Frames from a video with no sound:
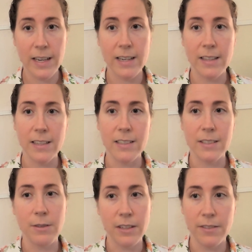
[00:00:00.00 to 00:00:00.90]
data that
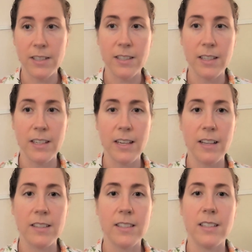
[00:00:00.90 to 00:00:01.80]
isn't relevant to the
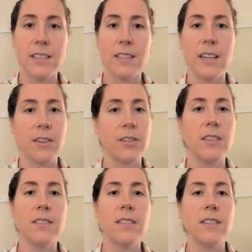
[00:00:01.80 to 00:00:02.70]
analysis, that
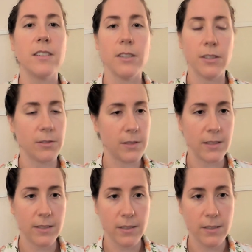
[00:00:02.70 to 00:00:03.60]
could
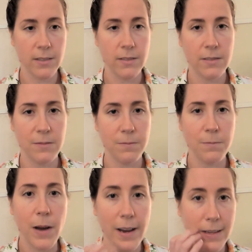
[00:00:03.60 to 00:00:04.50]
introduce
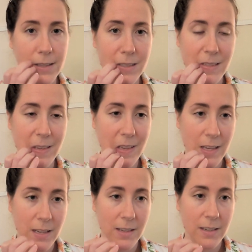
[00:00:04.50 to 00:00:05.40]
bias
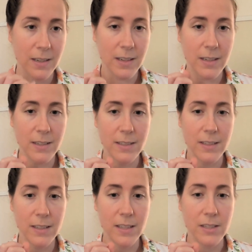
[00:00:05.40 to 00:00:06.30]

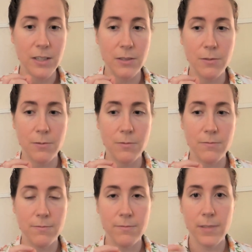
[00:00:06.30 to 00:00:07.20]
into
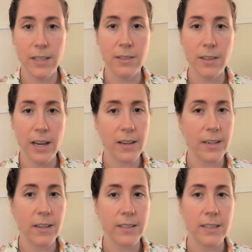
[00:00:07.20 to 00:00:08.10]
that
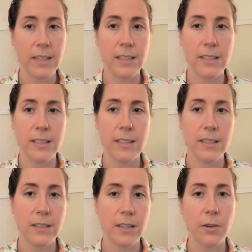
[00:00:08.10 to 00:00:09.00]
analysis.
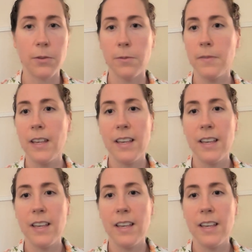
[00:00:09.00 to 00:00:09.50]
So